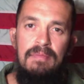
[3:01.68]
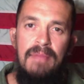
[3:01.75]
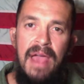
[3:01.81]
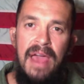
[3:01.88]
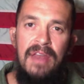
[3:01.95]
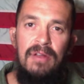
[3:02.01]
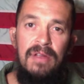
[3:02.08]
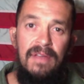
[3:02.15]

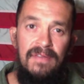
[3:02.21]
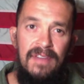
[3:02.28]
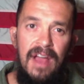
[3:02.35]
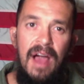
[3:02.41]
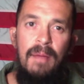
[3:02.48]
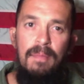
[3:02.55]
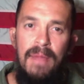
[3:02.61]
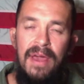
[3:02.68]
manner, if
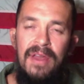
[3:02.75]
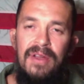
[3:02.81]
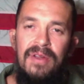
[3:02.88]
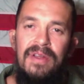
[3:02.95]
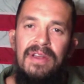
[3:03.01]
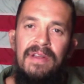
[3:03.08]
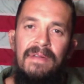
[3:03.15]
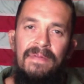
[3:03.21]
not better,
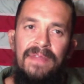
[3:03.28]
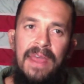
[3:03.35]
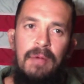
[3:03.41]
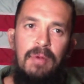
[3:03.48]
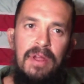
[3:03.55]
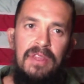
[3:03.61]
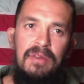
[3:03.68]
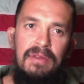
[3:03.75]
than
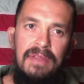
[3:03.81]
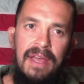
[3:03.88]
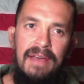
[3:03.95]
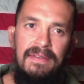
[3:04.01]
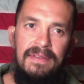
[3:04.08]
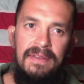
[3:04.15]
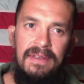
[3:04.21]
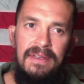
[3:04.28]
when you
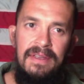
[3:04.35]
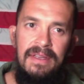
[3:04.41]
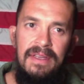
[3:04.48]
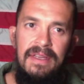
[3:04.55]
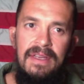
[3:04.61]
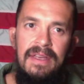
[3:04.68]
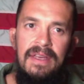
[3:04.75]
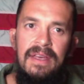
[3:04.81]
left.
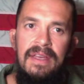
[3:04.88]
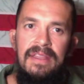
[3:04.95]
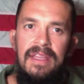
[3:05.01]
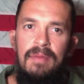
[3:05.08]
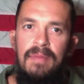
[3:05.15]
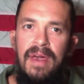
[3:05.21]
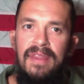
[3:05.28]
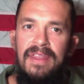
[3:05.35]
The
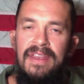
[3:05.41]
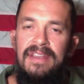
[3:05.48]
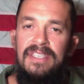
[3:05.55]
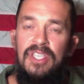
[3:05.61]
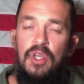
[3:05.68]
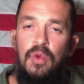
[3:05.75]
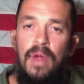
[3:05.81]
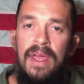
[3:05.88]
method is
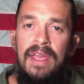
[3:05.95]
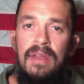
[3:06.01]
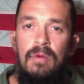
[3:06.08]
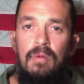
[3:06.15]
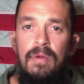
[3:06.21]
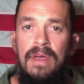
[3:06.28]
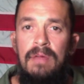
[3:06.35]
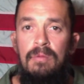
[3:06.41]
great
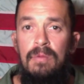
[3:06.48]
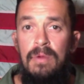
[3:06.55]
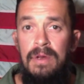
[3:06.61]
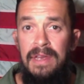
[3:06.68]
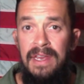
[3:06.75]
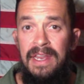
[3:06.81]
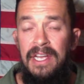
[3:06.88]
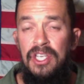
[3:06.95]
when
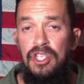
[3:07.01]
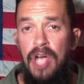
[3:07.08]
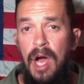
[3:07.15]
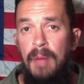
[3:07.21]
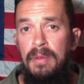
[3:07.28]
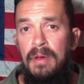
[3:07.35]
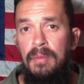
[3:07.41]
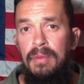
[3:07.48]
needing
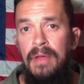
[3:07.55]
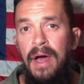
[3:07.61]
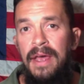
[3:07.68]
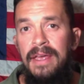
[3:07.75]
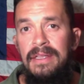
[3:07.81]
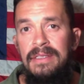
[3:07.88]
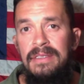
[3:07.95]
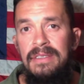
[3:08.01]
job
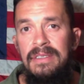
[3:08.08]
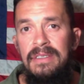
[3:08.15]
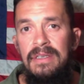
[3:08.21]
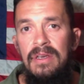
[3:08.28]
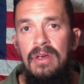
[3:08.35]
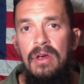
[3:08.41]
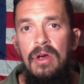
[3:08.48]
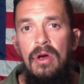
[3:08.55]
compliance
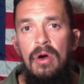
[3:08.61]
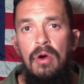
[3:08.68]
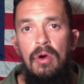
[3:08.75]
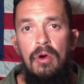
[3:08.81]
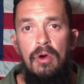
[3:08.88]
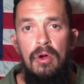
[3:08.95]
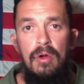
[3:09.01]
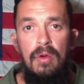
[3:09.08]

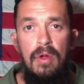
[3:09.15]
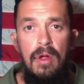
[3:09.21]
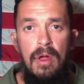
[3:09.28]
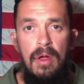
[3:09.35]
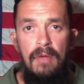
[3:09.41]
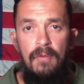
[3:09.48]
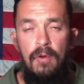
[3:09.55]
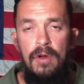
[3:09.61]
or
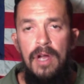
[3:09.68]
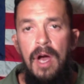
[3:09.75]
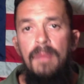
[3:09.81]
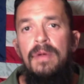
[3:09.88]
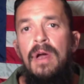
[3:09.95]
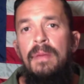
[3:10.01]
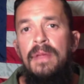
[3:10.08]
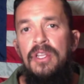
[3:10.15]
for an
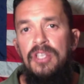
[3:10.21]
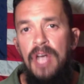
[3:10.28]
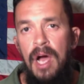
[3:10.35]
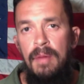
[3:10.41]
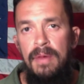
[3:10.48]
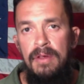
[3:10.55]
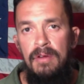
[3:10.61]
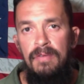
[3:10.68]
upcoming job
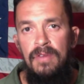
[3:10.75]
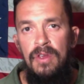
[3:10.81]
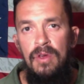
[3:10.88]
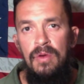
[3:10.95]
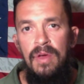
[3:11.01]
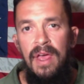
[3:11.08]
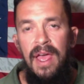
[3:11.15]
interview